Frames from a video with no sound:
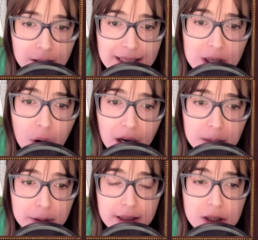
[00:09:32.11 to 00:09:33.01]
It's
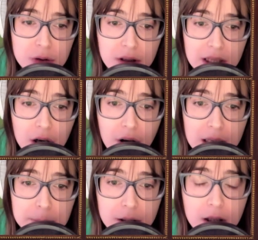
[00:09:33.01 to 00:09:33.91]
horrible. It's truly
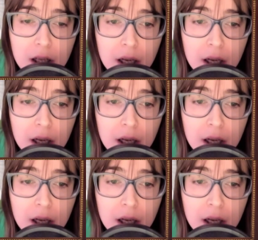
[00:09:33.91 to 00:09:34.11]
horrible.